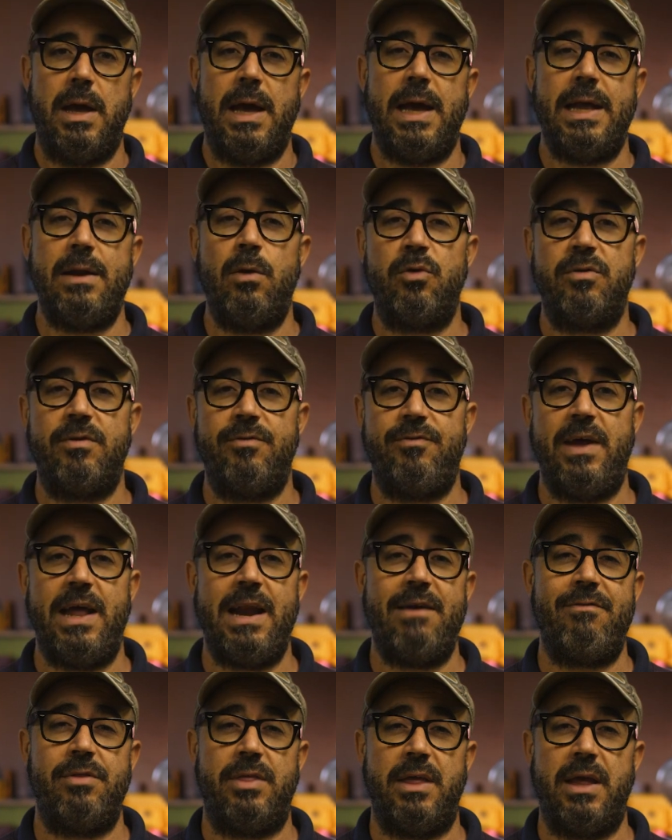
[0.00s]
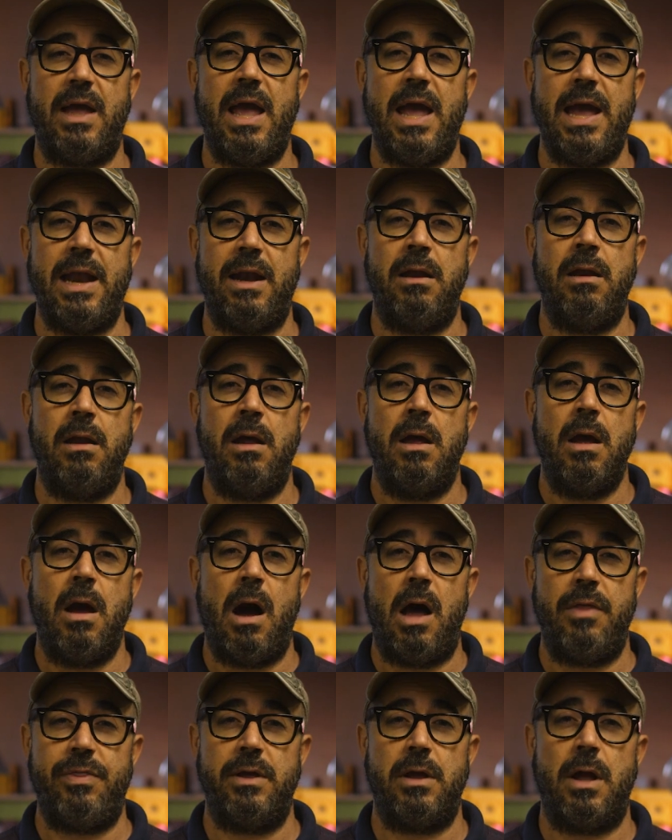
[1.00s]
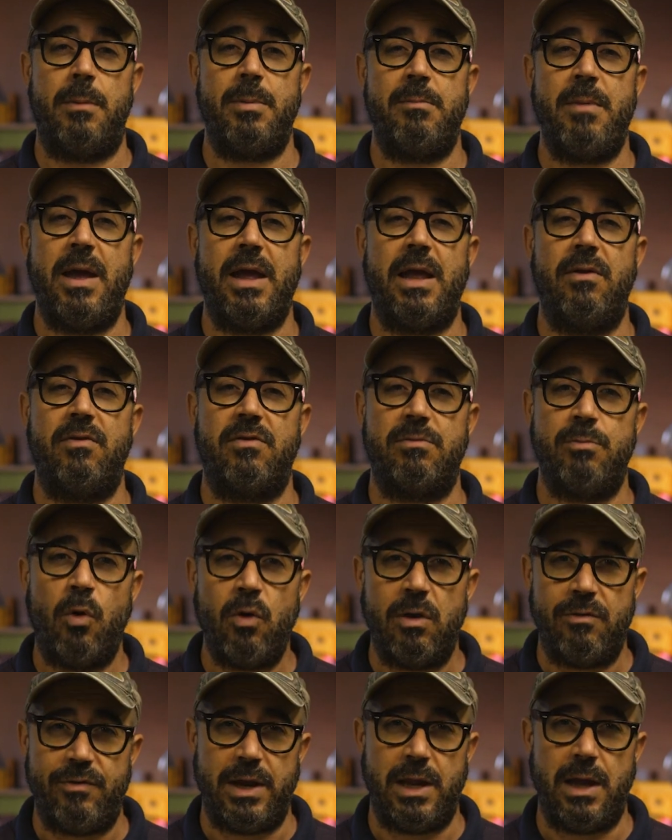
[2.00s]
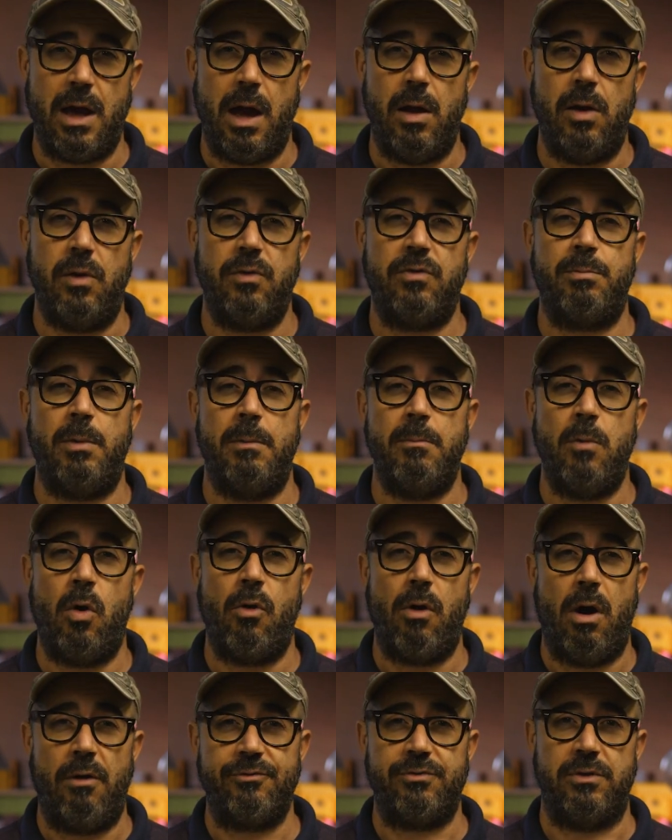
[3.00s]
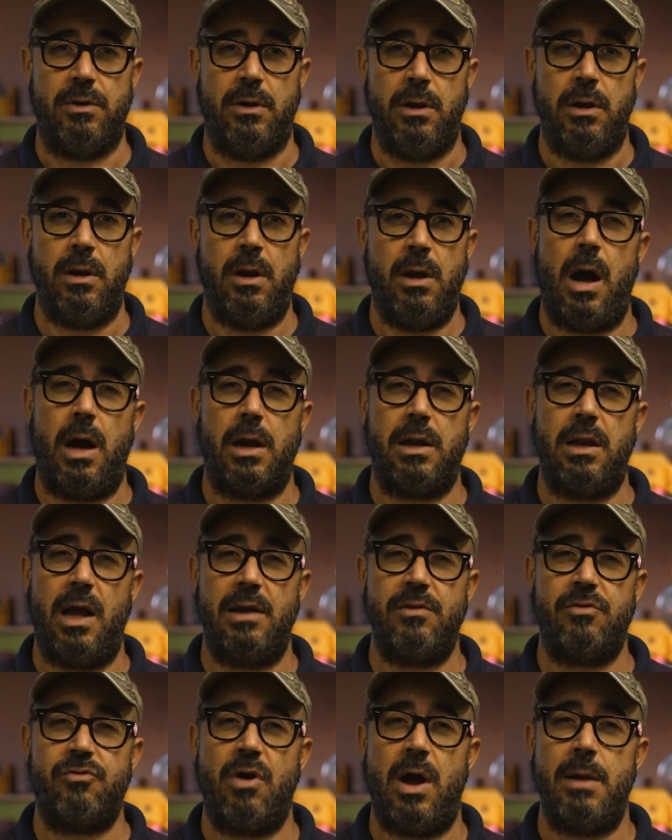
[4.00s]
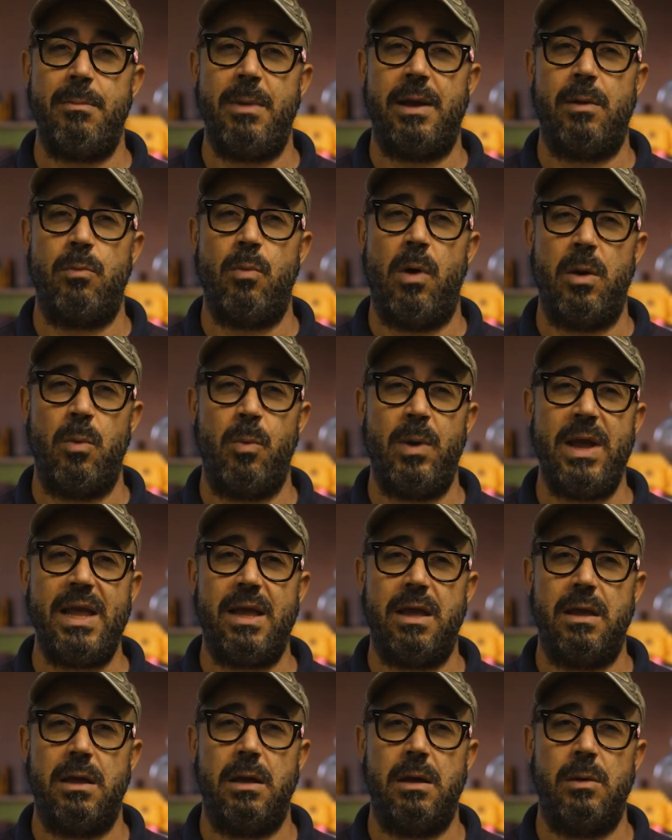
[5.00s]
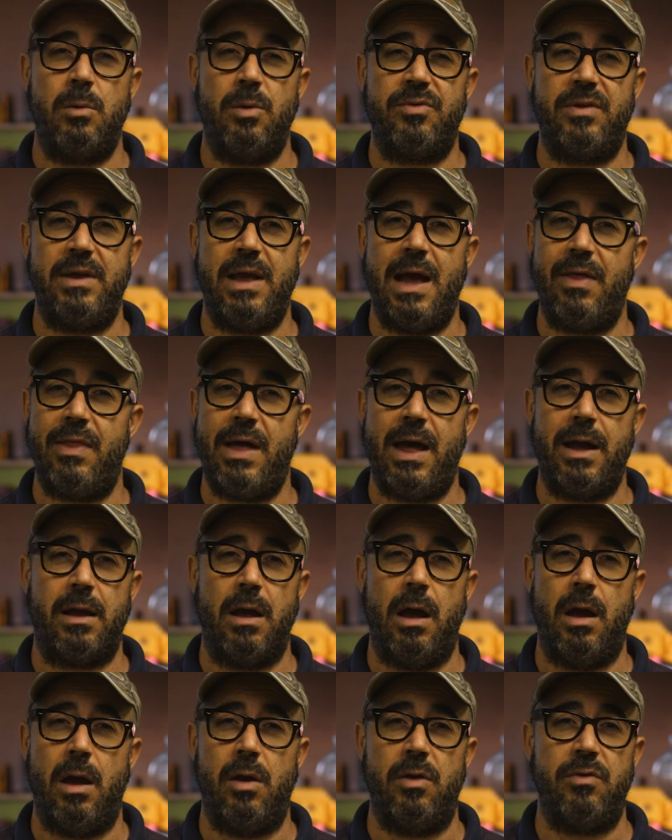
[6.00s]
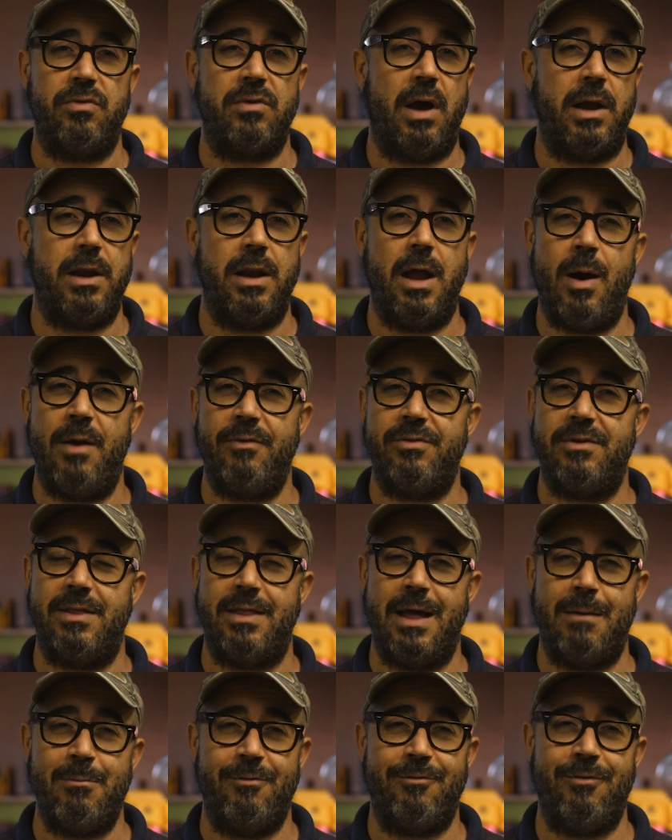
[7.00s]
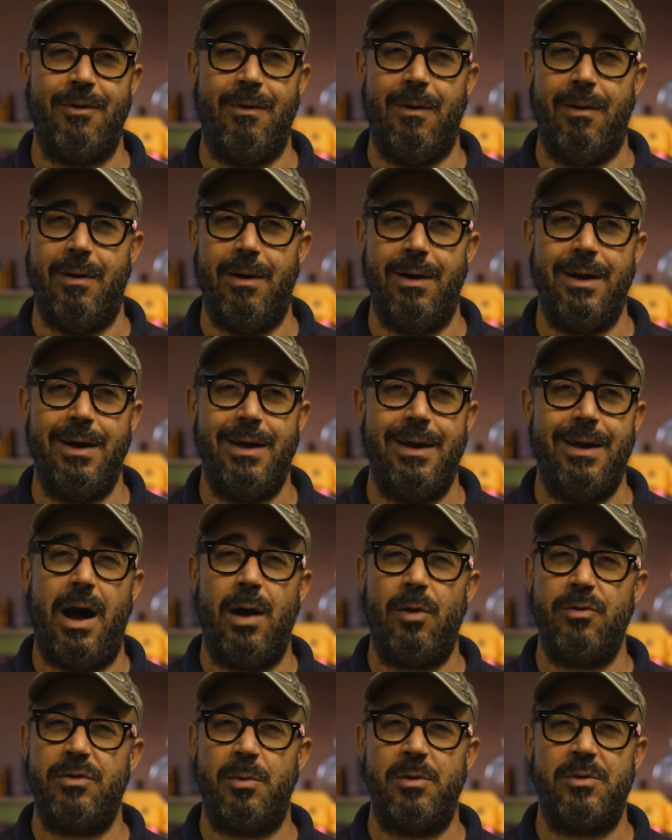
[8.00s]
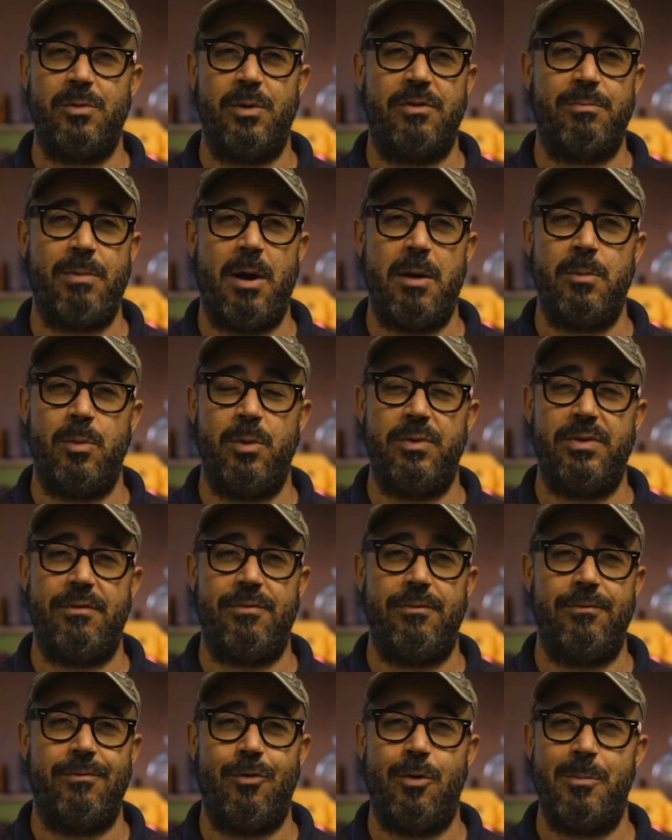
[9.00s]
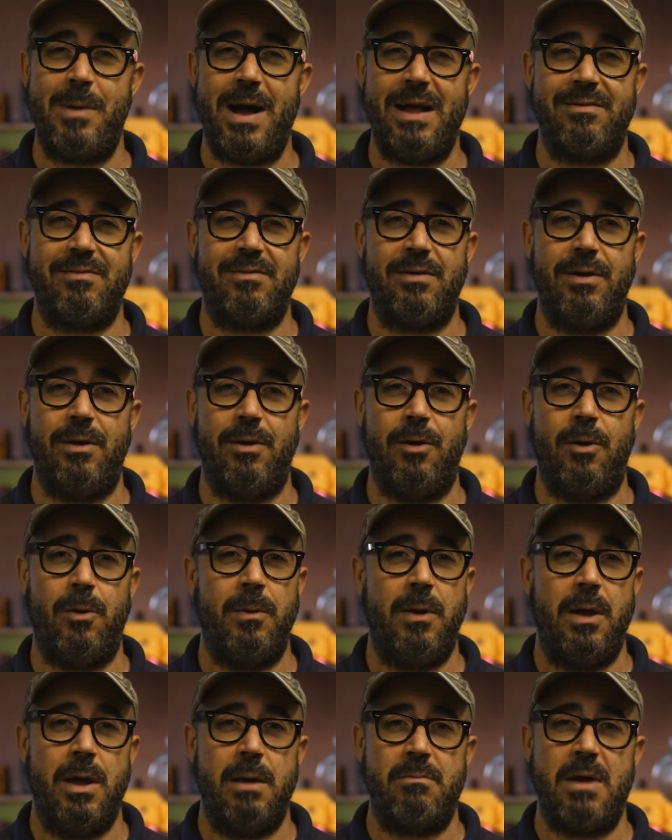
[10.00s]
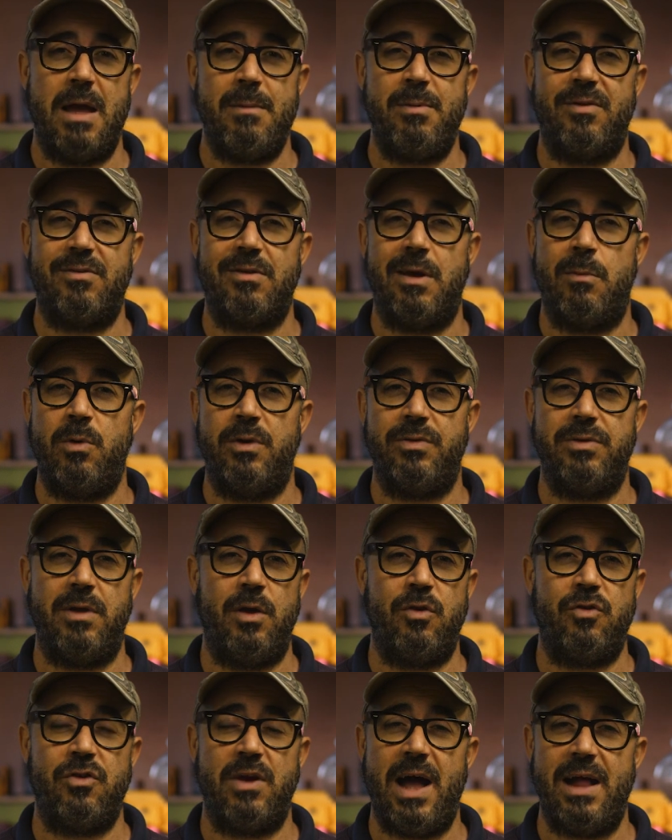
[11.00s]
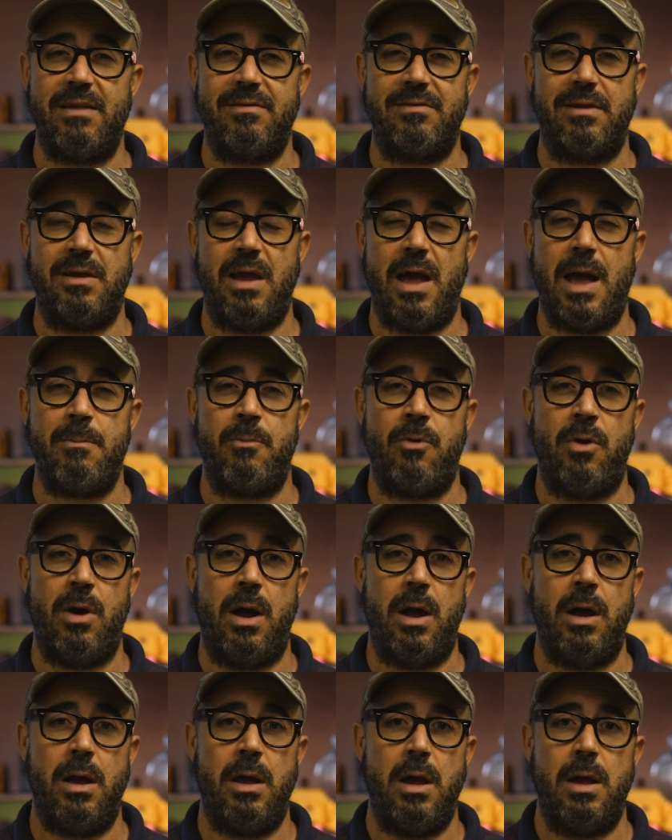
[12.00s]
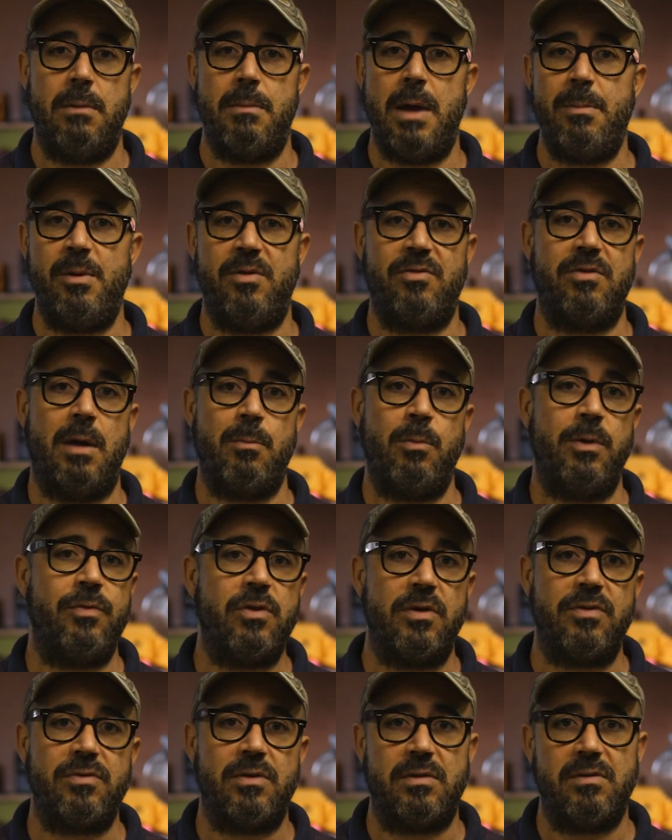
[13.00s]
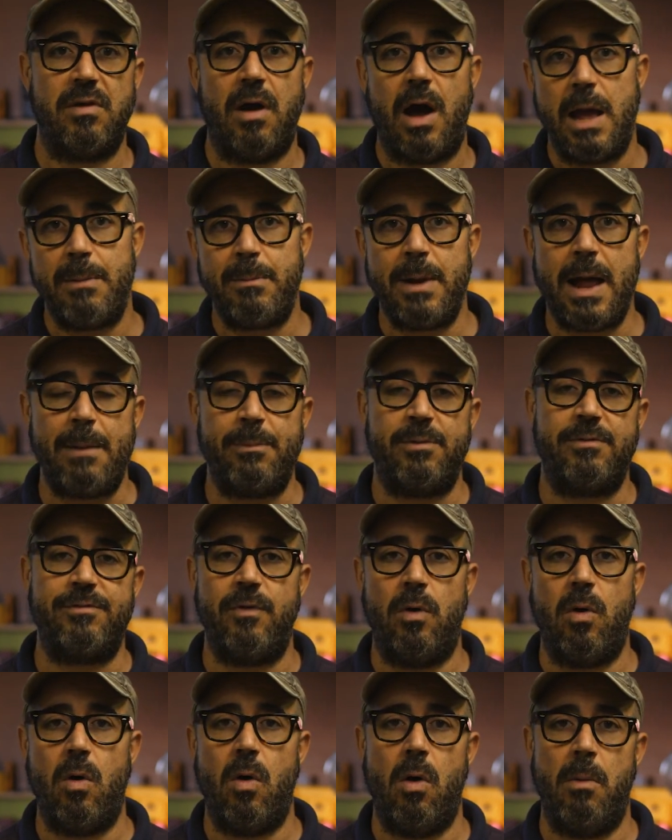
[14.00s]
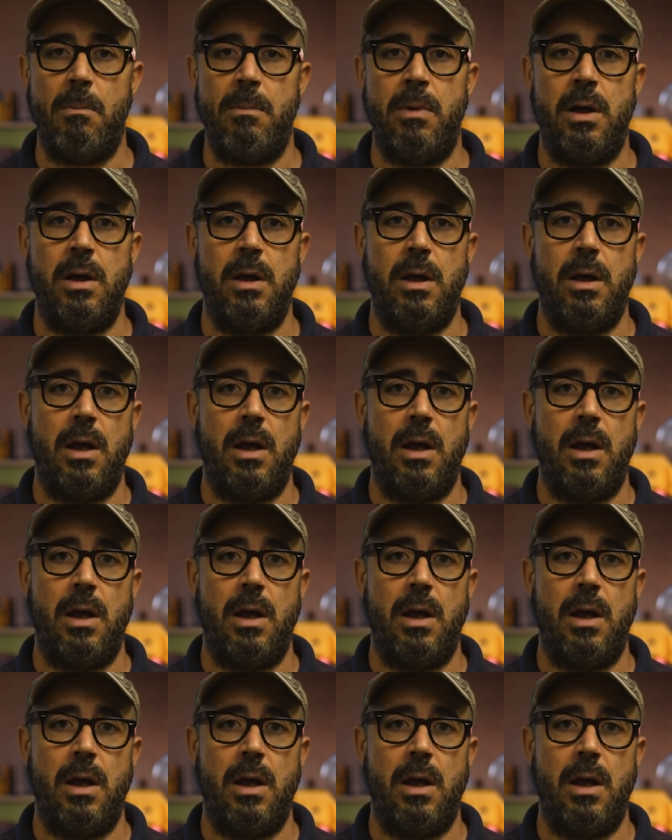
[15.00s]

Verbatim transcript: In order to fit everything in, I think I'll be making smaller videos, but more often. I'd like to try and make one a week. We'll see how that goes. I know I've said that before. I also want to experiment with different formats too, maybe some with no chats to camera, maybe some with just a time-lapse form,